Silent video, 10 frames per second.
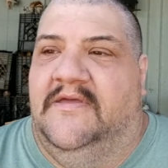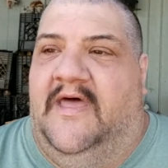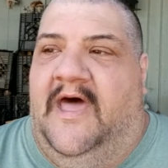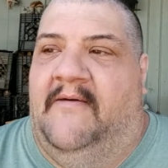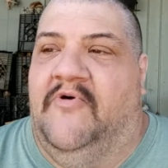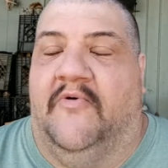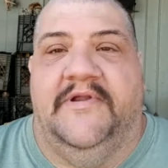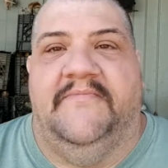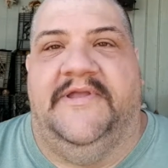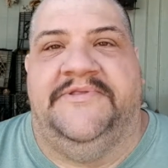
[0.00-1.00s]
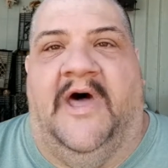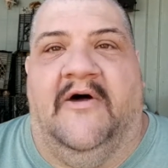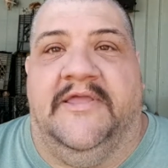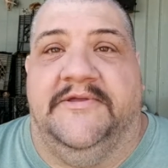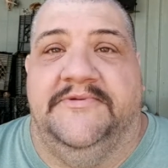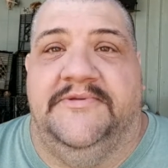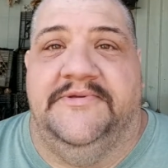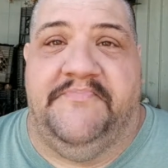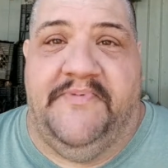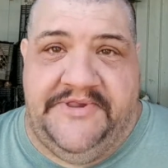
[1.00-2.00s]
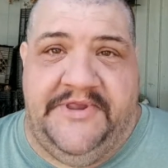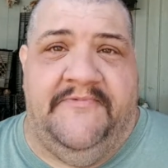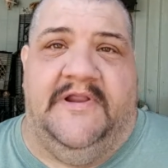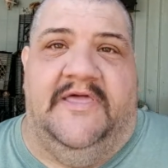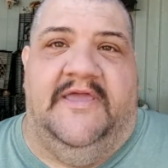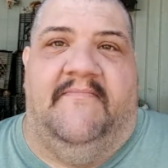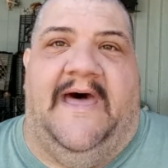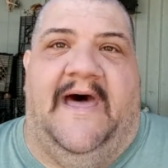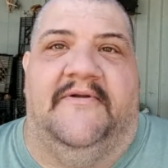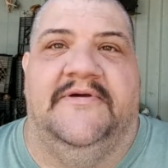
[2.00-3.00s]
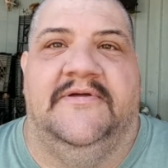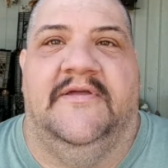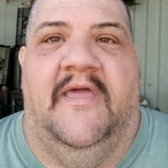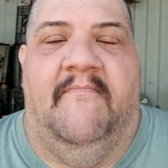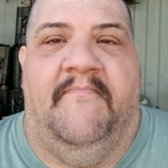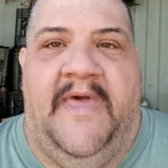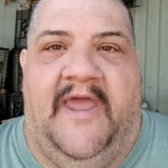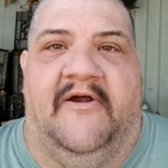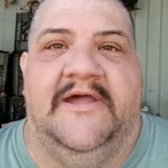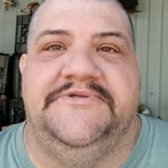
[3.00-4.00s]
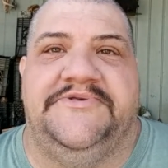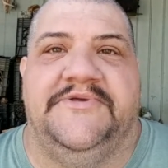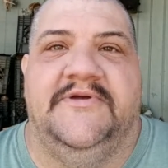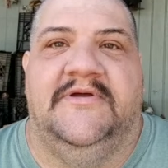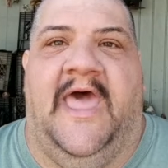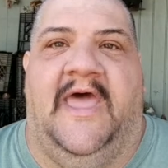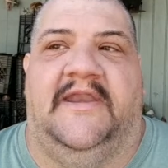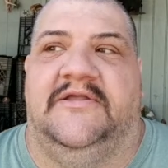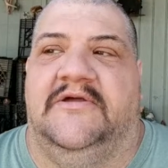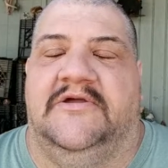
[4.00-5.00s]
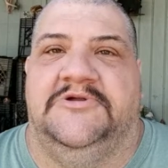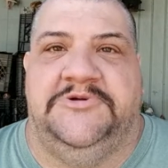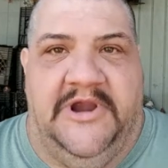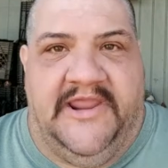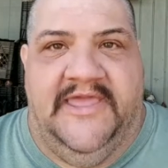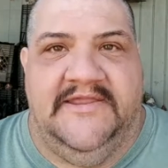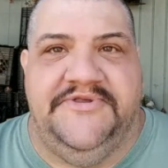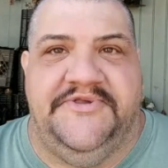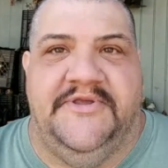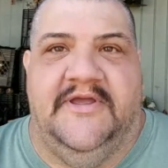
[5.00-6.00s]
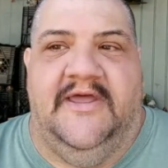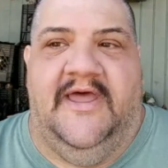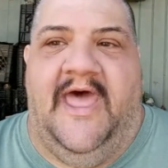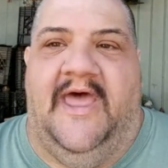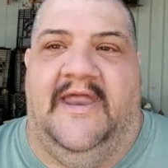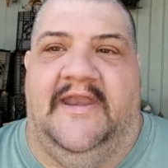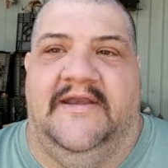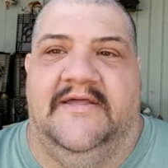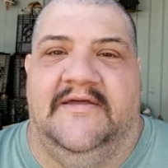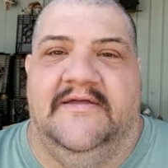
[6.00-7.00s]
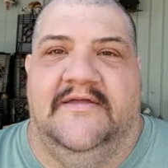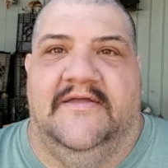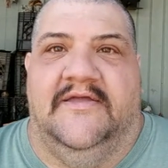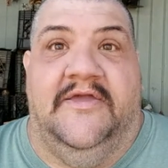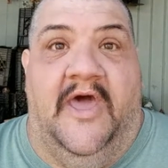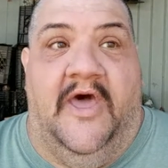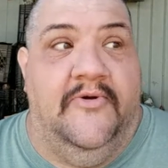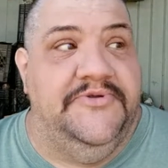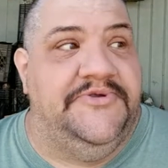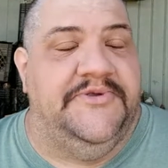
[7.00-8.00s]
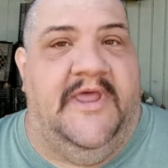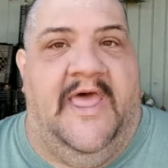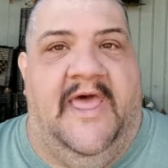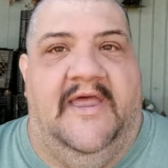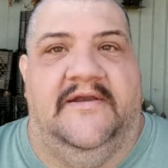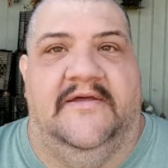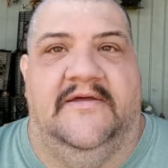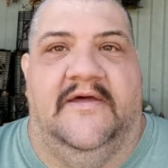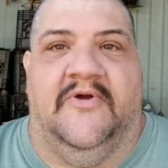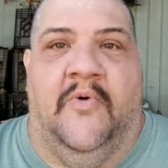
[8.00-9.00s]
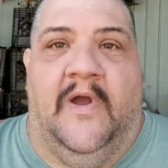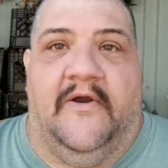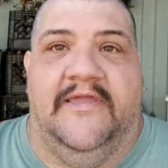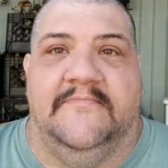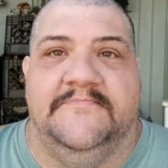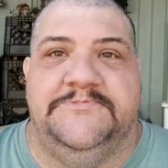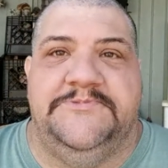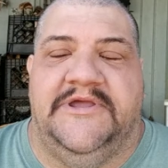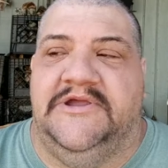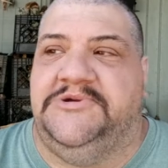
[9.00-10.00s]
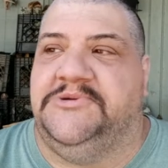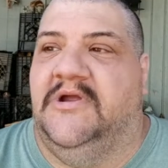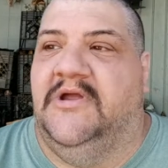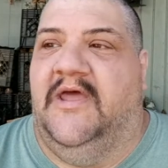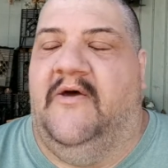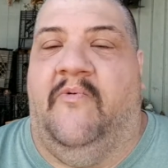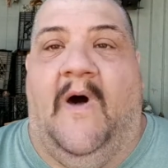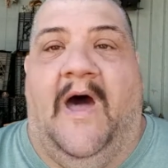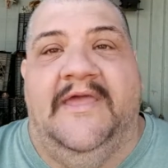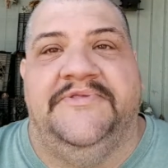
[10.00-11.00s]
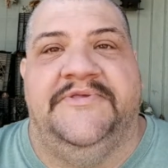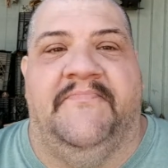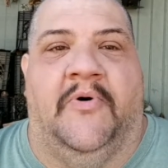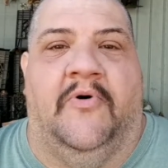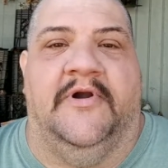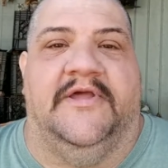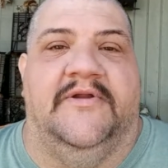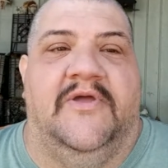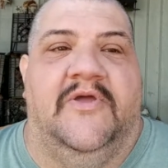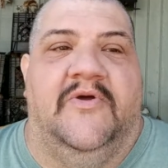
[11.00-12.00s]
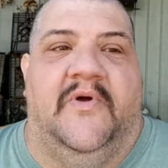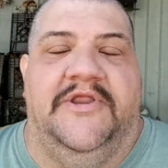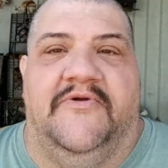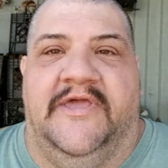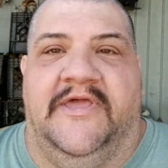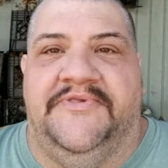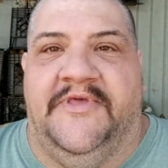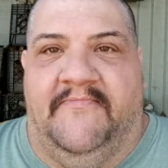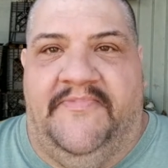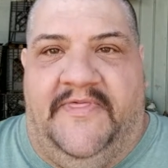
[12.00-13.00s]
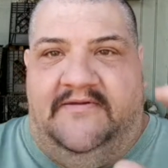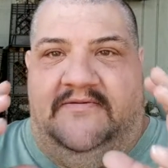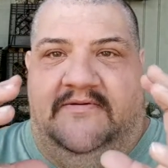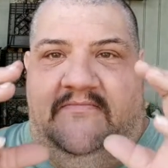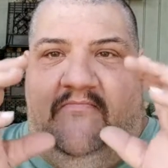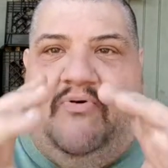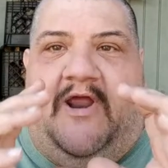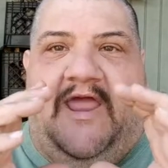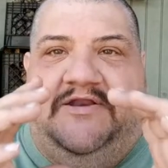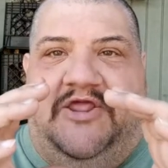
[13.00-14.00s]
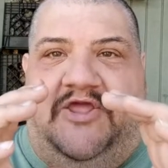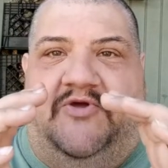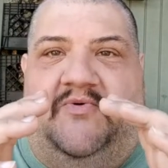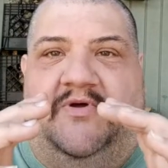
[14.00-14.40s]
I'm going to be talking specifically about parrots and chickens and goats and aquarium fish and why it's important when you get something brand new,